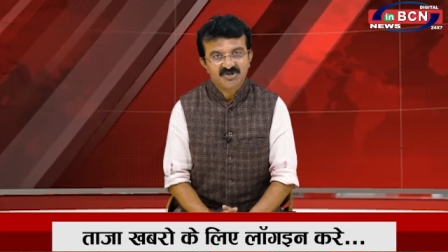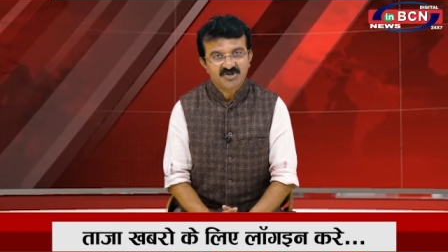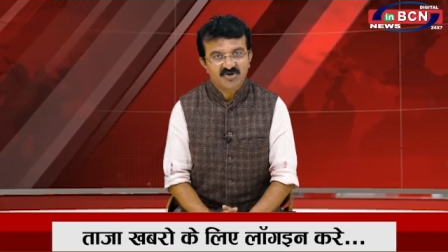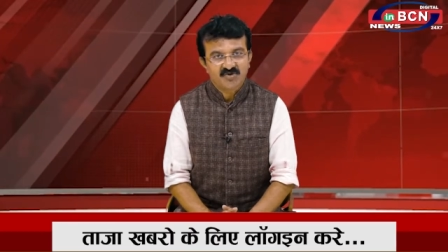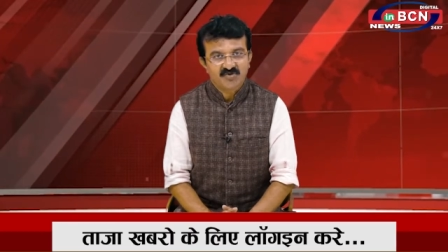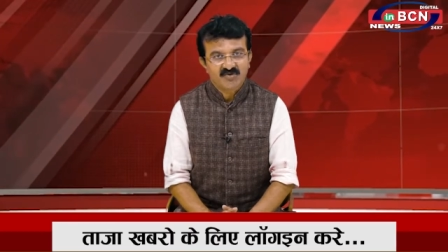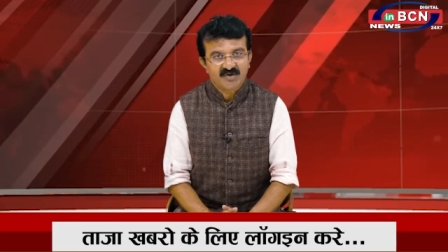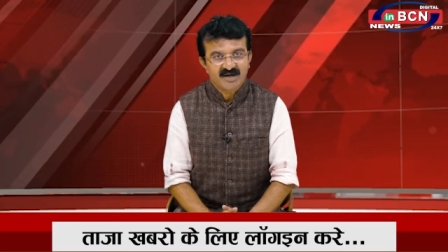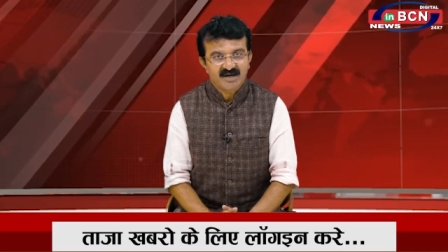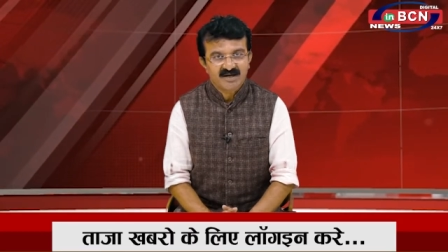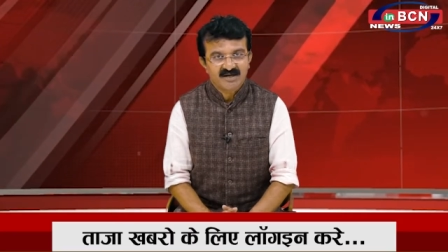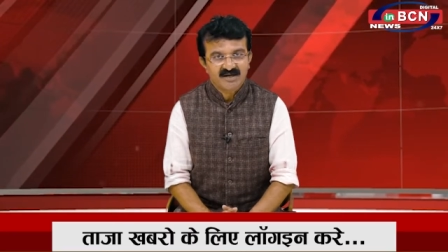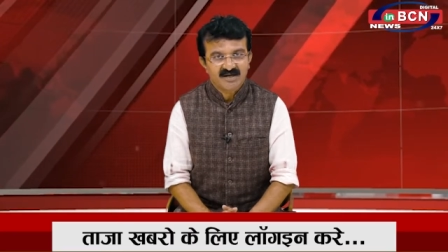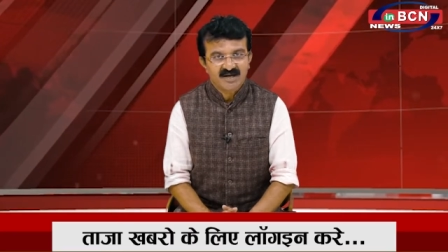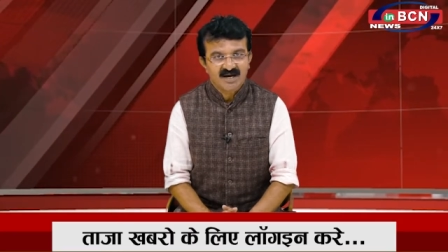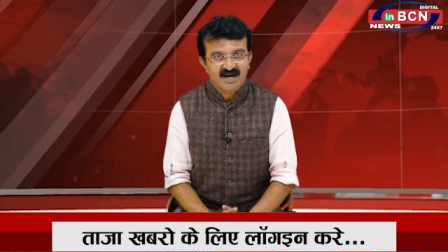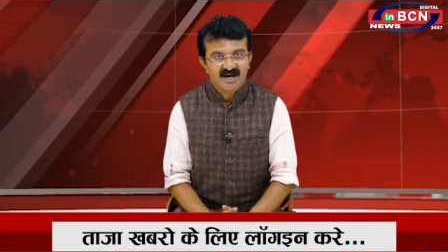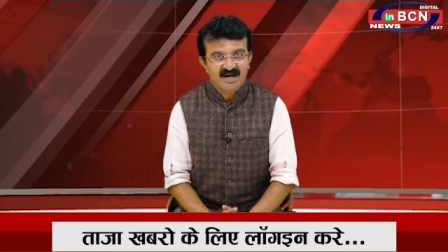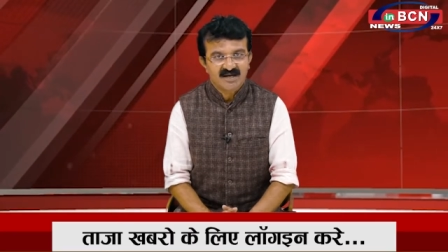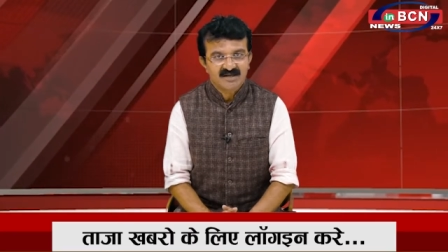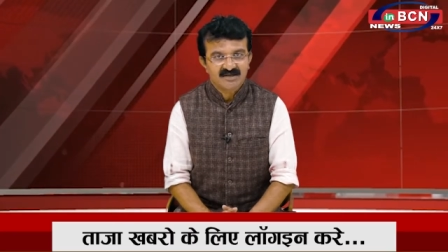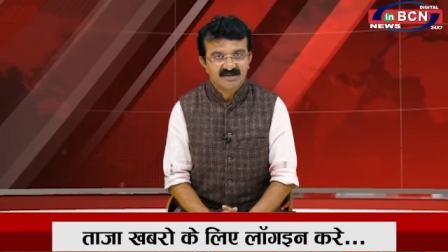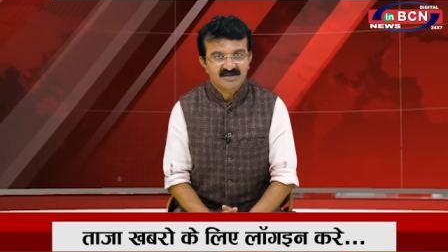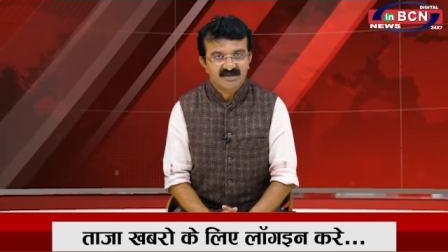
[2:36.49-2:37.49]
Chowk area
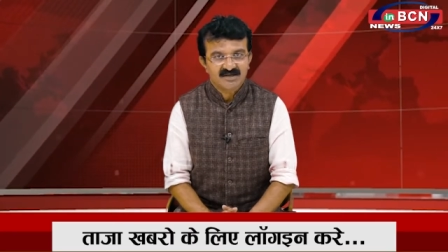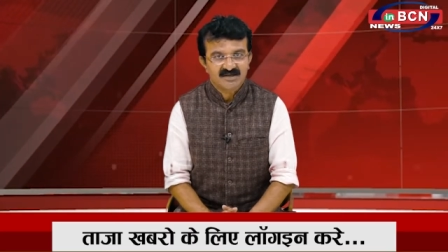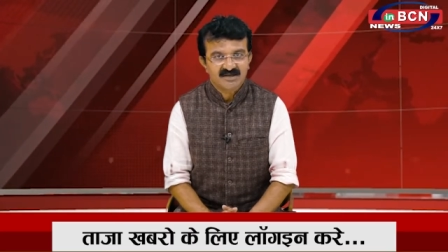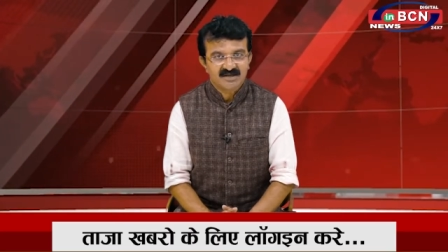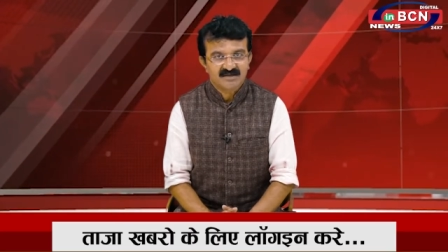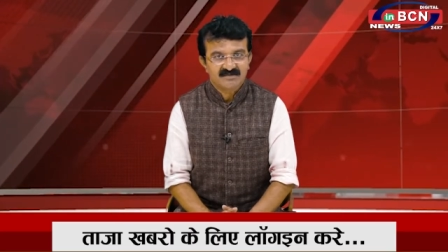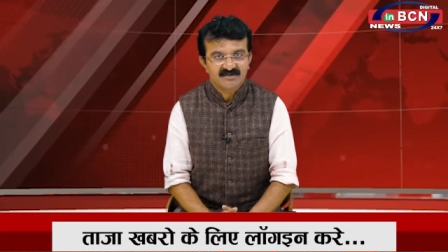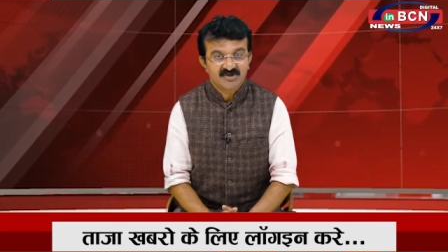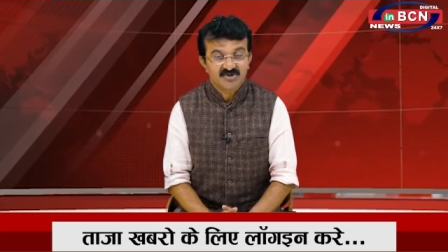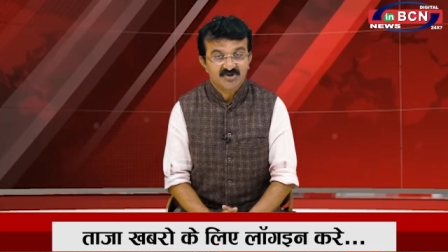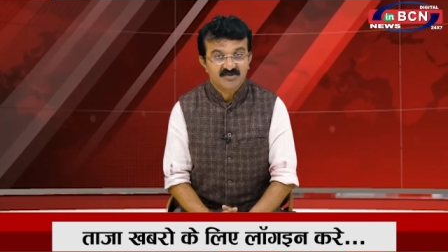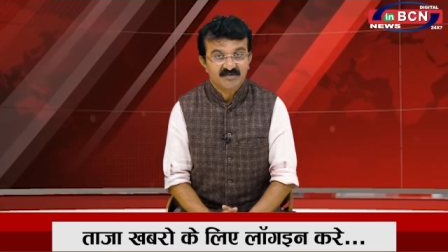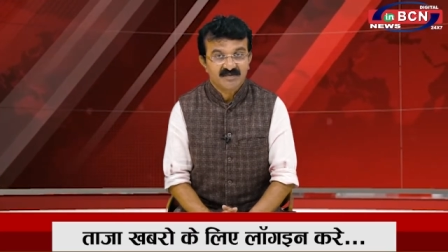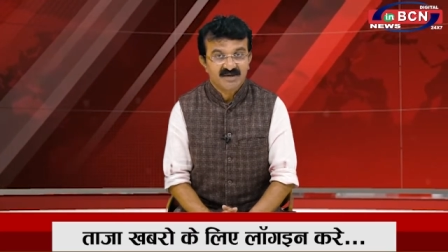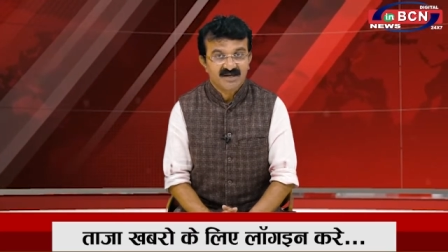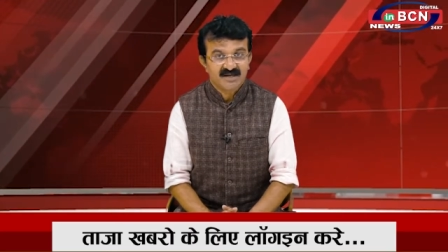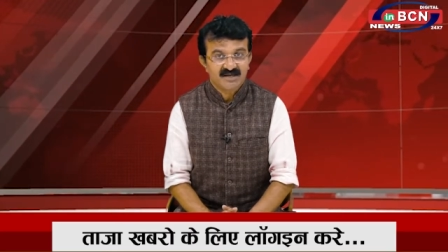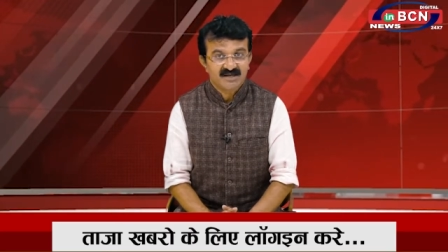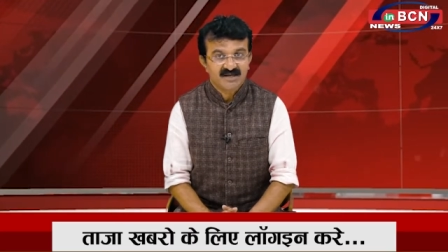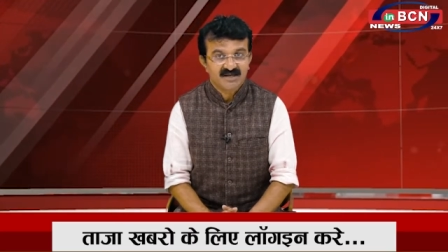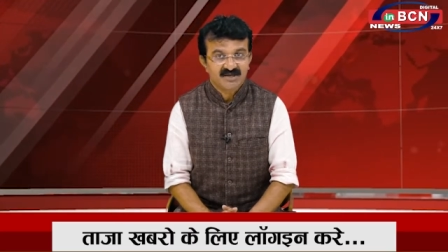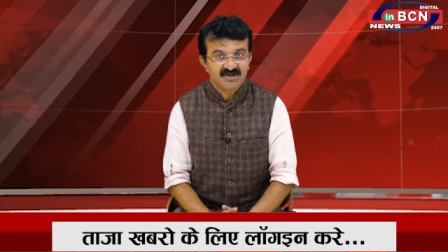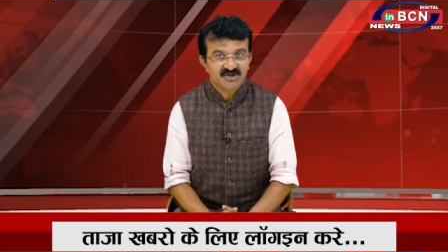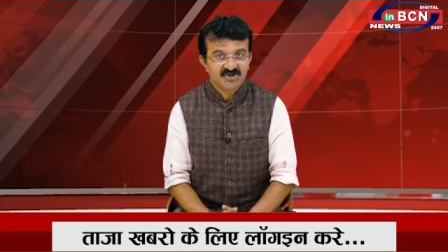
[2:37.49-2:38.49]
asked customers to
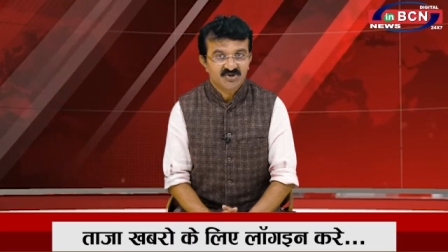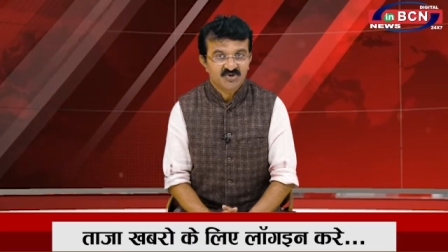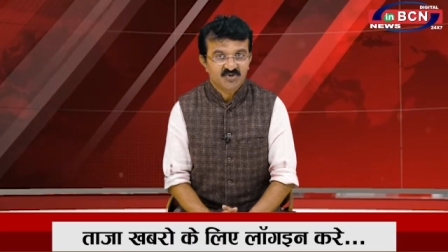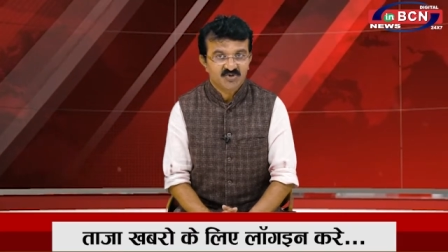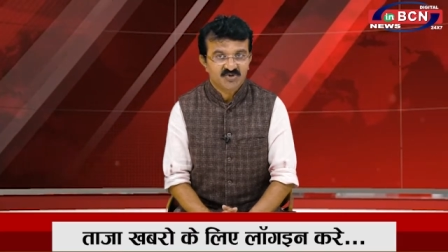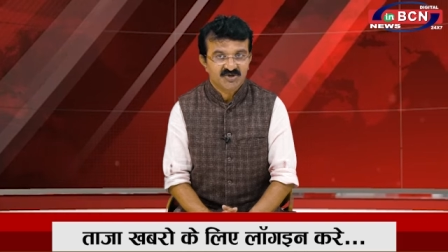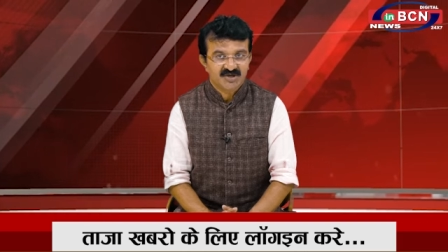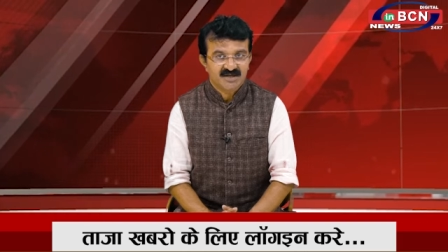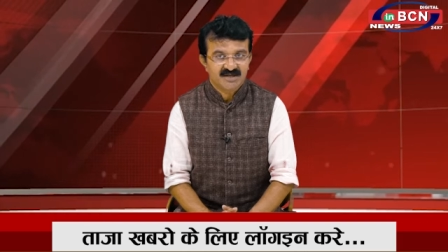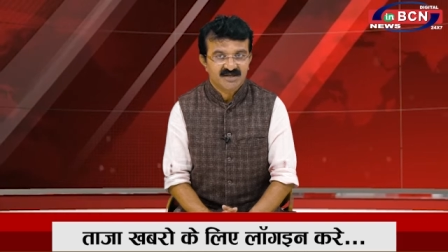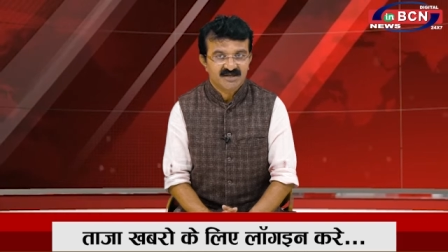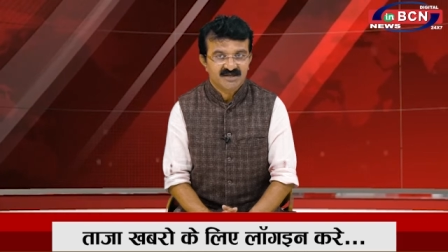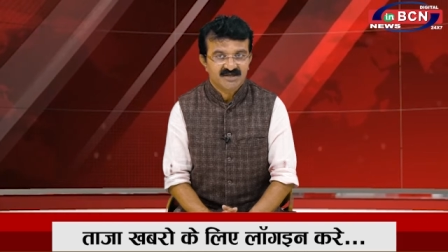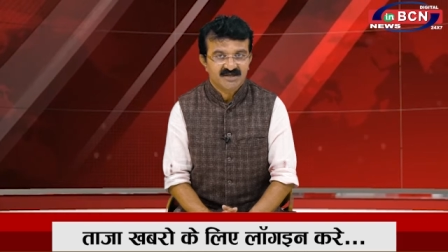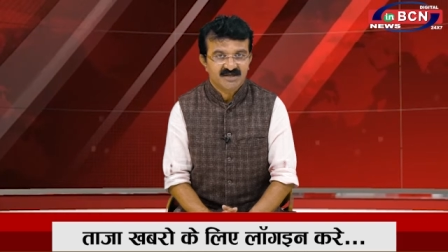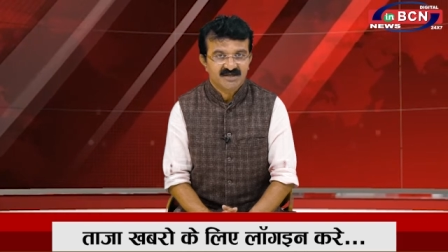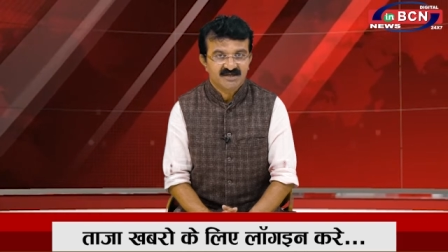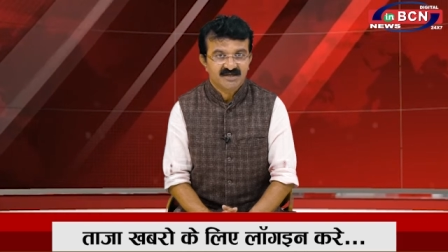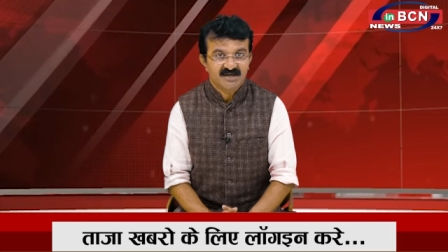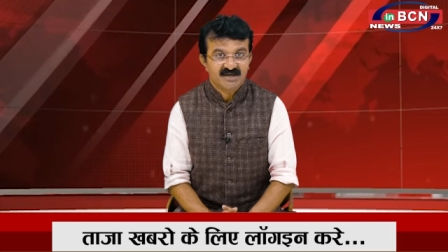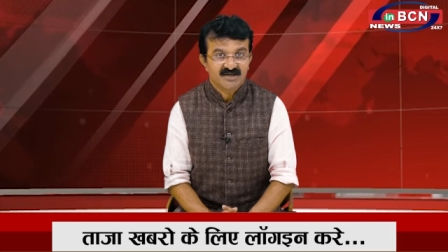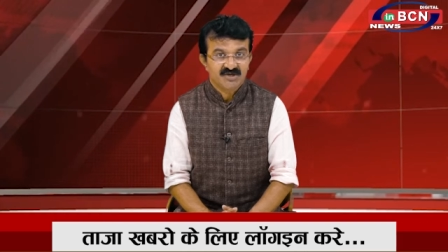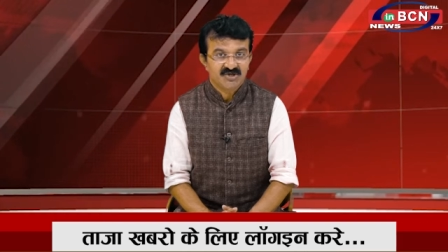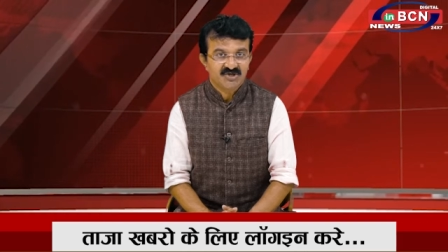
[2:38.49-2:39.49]
maintain social
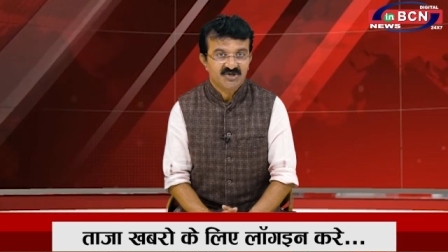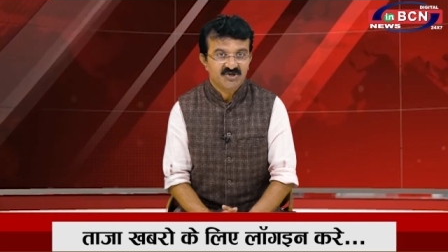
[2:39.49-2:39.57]
distance and